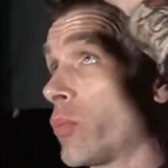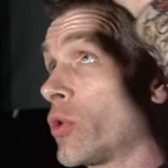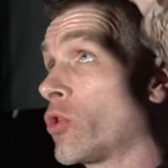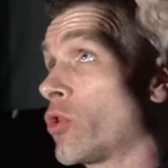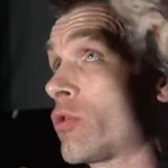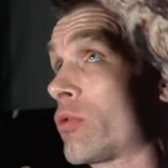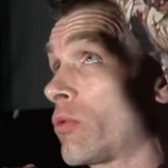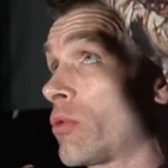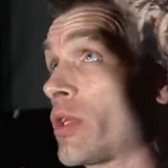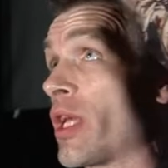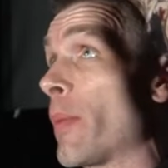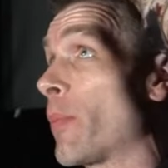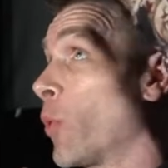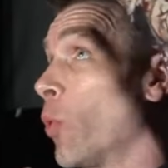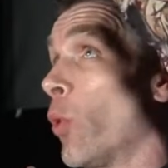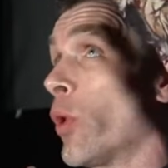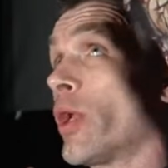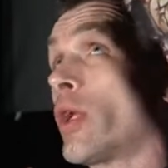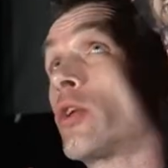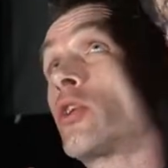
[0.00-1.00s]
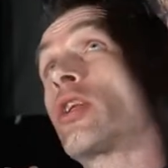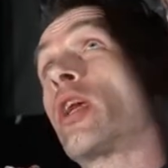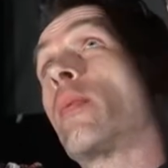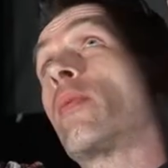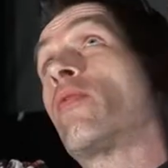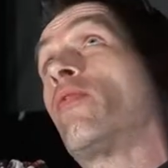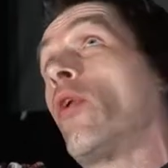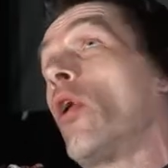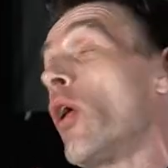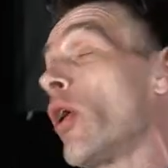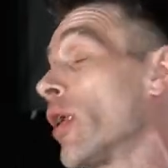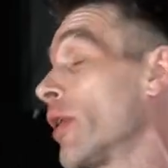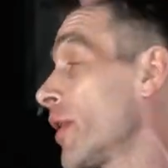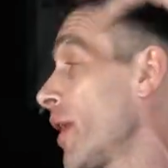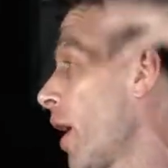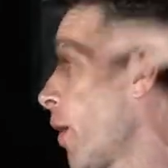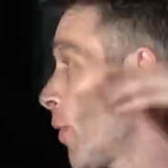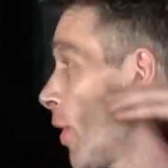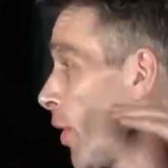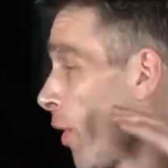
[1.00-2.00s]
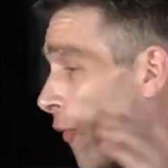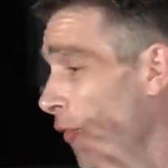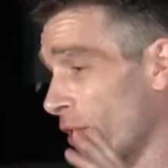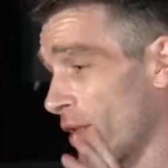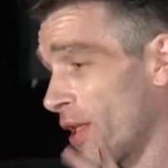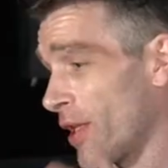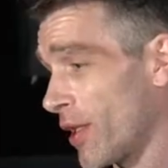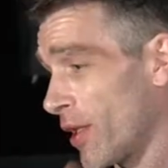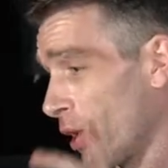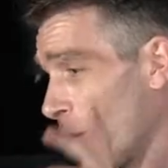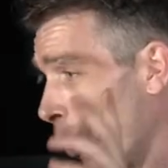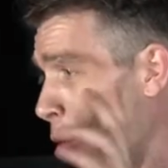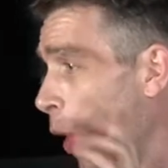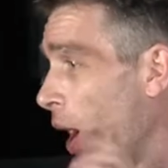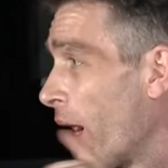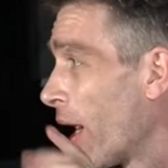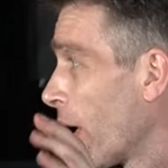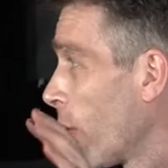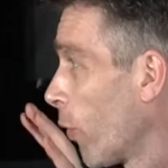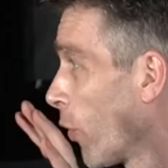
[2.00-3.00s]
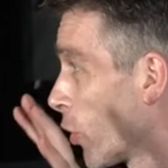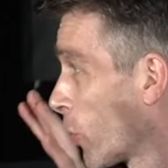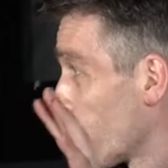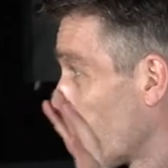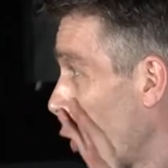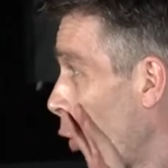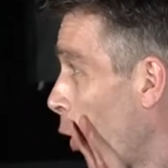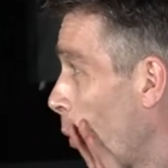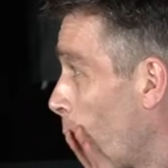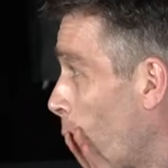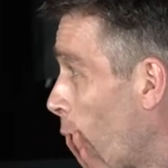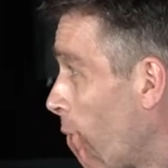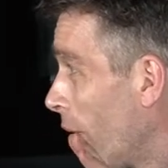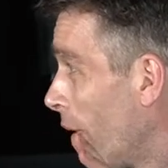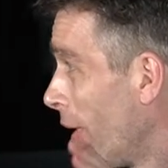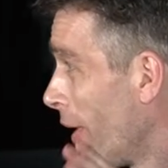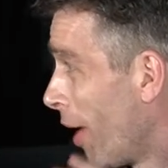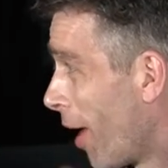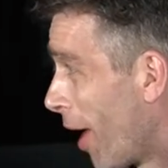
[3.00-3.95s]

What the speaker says: just kept going and just kept falling down. And obviously, the low angle with the slow-mo.